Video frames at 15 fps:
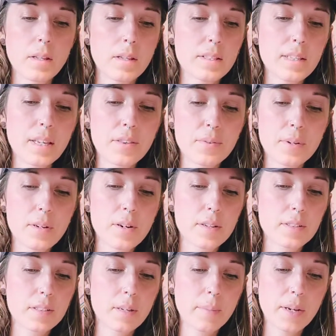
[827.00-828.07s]
It's like three
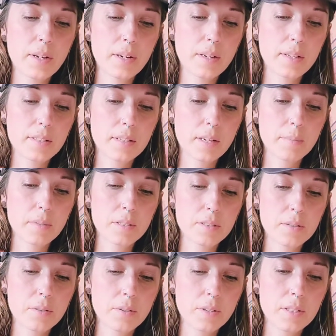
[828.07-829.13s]
cards come out at a time. That's
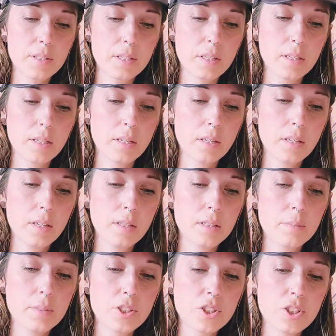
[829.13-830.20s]
so crazy. The
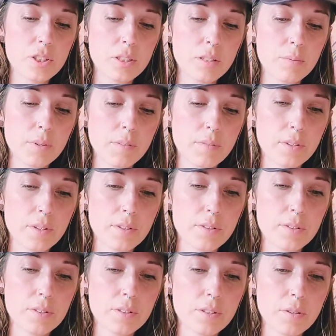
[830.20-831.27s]
Magician in
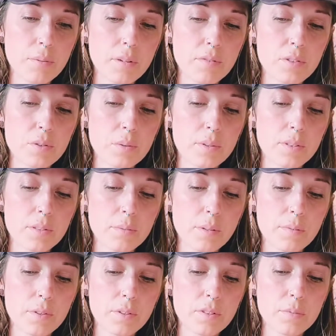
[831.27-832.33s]
reverse. Three of Swords in
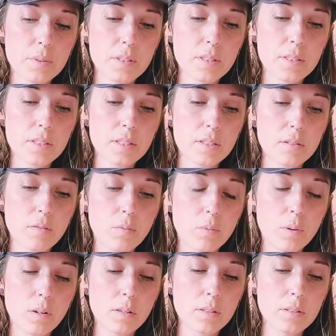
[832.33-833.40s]
reverse with the Six of
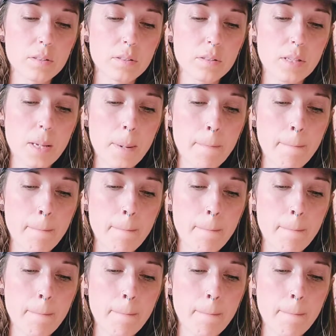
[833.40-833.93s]
Wands.